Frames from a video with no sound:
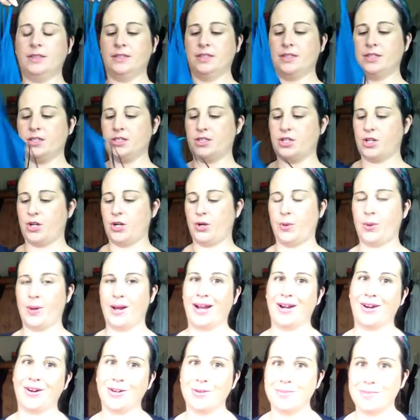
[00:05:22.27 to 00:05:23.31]
So
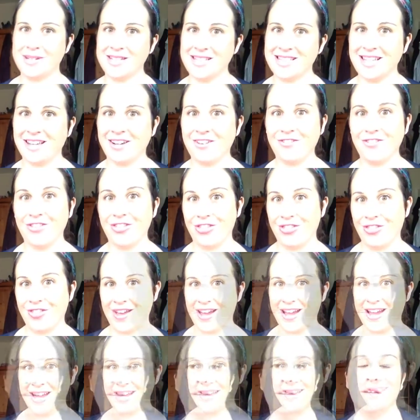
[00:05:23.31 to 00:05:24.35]
I got myself
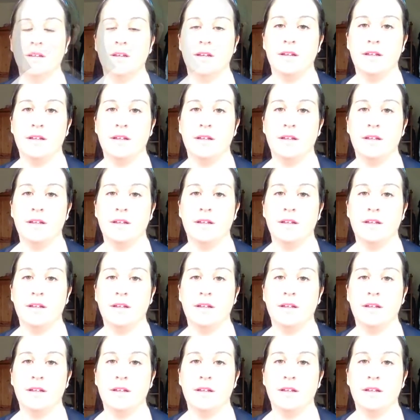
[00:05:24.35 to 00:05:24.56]
that.